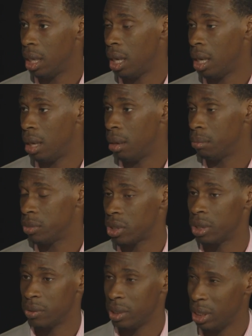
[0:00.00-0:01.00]
Um, so
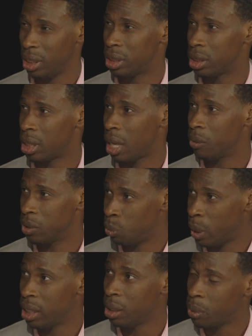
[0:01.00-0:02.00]
I was released. I was
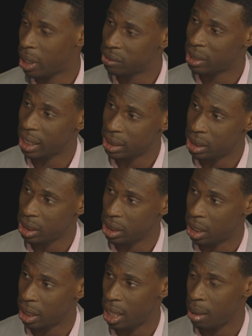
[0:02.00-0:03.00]
went in when I was
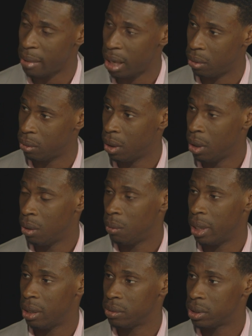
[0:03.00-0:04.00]
19. I came out
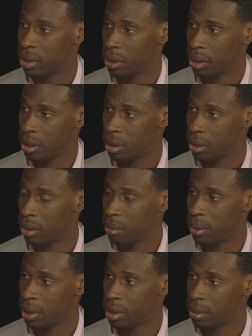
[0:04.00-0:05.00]
when I was 30, mm.
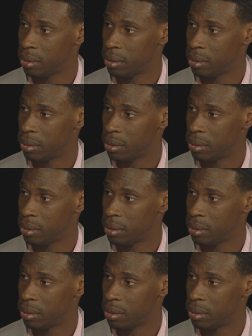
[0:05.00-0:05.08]
31.